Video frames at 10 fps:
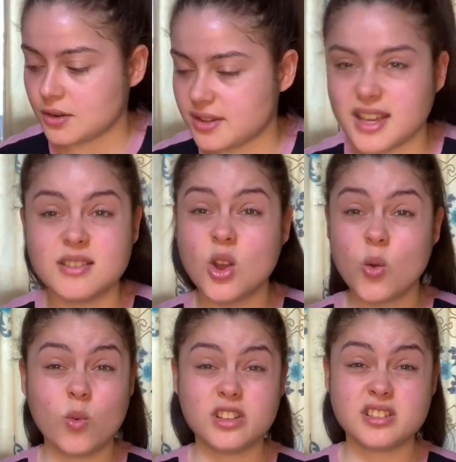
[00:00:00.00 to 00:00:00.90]
it on there.
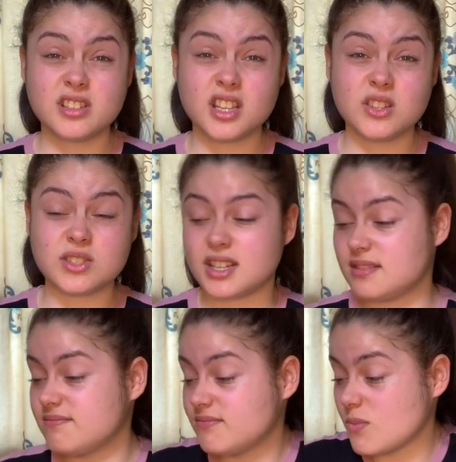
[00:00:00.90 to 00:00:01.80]
I'll still use it.
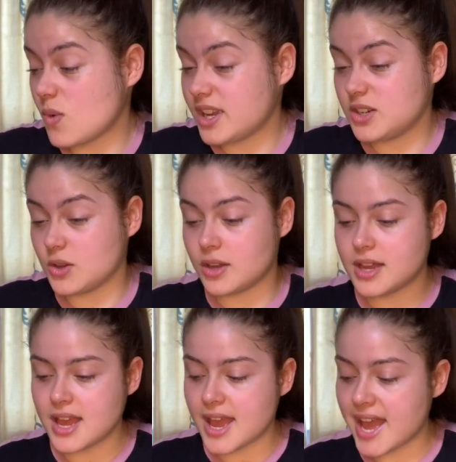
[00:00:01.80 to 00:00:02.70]
Why not?
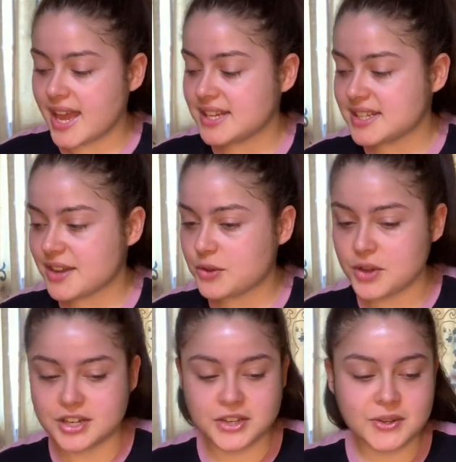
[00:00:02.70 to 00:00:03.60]
And I've
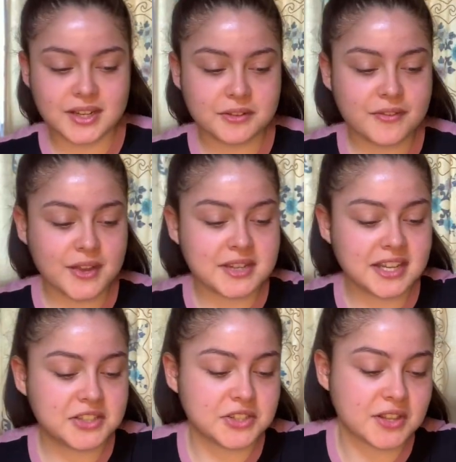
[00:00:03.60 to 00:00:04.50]
got a new little
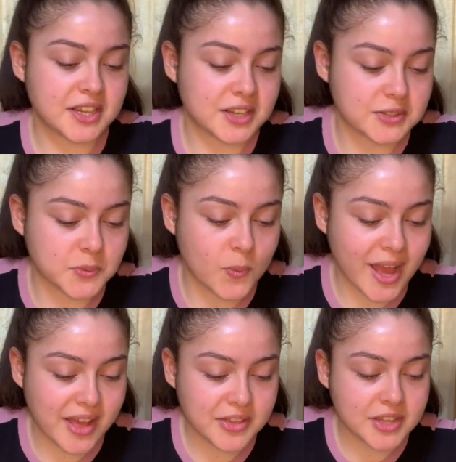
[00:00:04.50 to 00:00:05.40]
foundation thing as
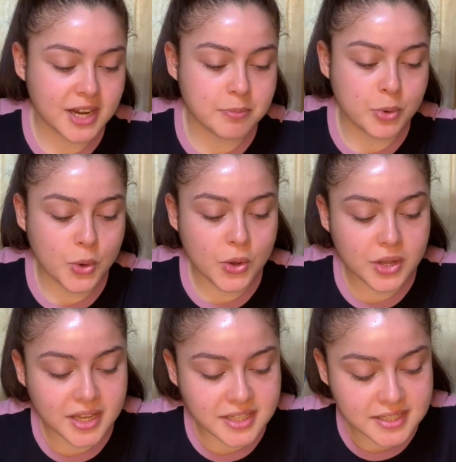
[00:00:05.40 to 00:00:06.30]
well that I
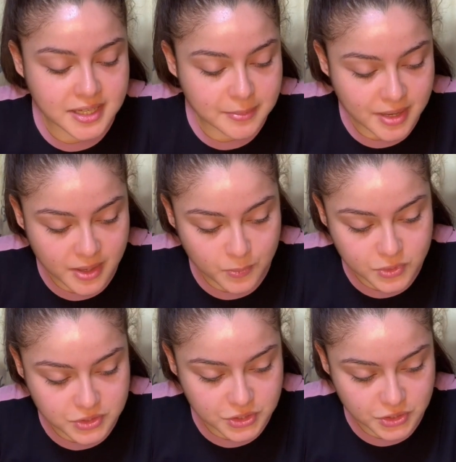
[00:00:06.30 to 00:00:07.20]
bought because I
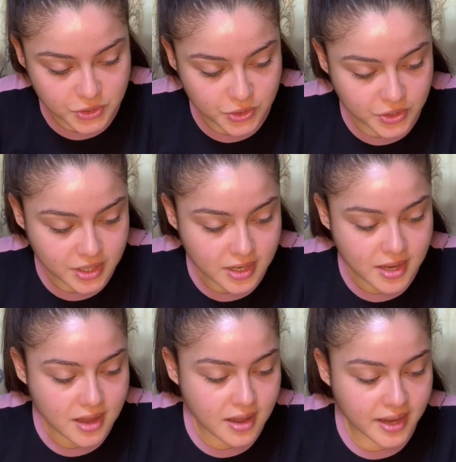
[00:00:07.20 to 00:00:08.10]
wasn't sure
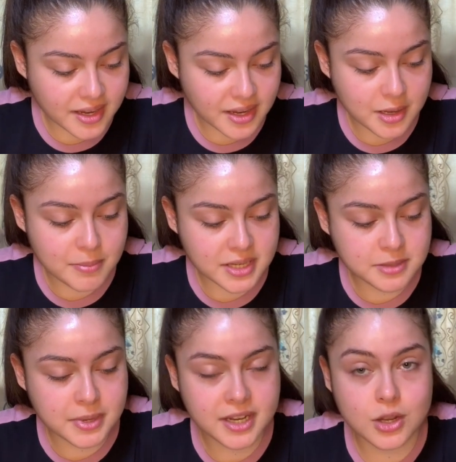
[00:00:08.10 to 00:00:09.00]
I could commit
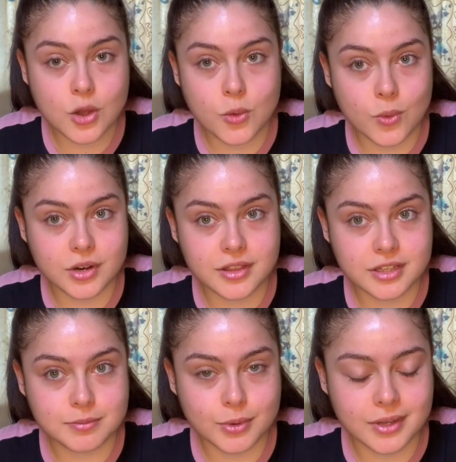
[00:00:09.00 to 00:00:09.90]
to buying a whole one at
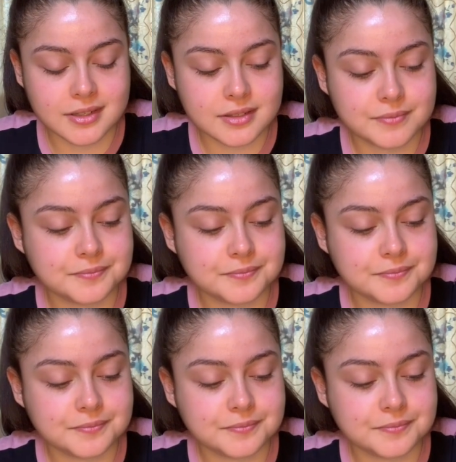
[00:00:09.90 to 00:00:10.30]
this point.